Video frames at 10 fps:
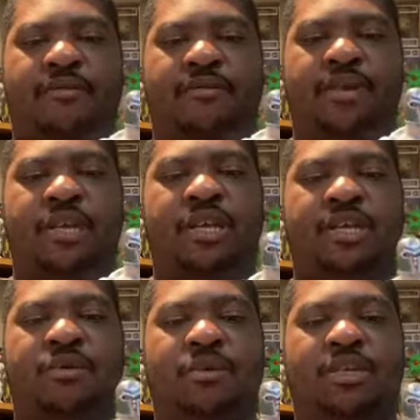He can
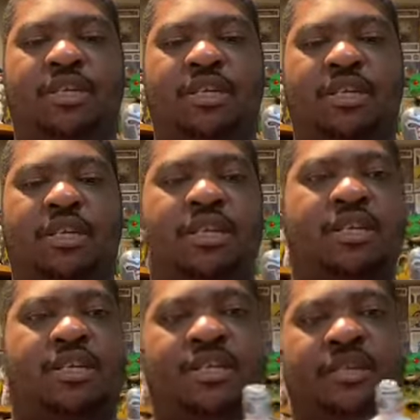twist
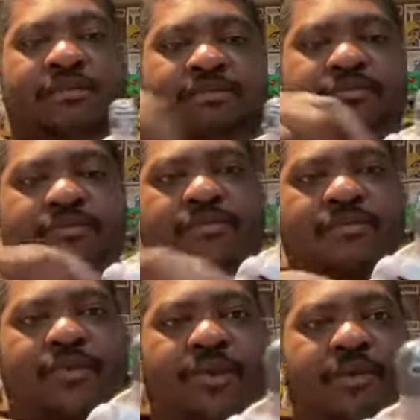his
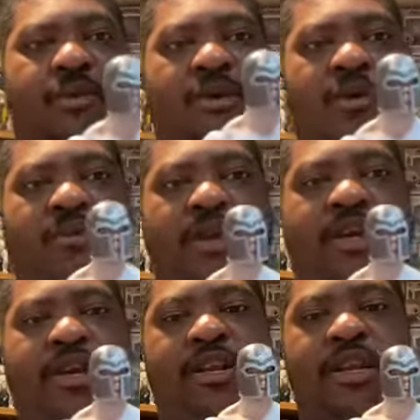arm right
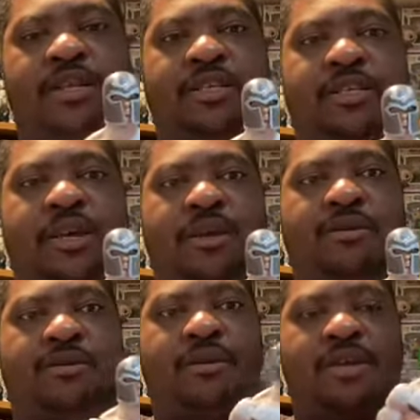here like so.
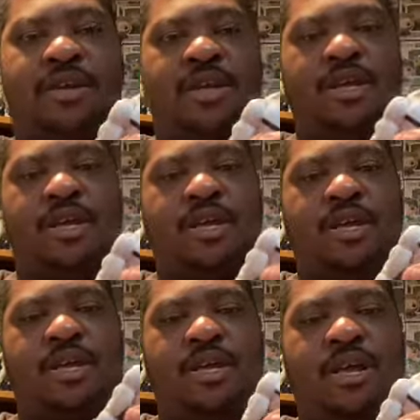
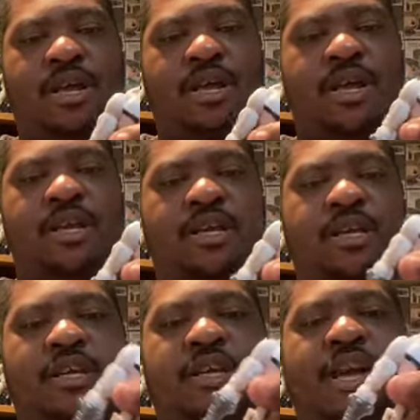You
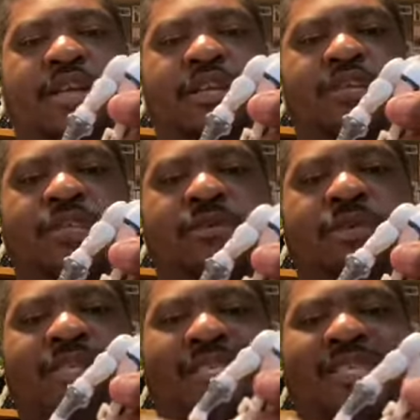got twist his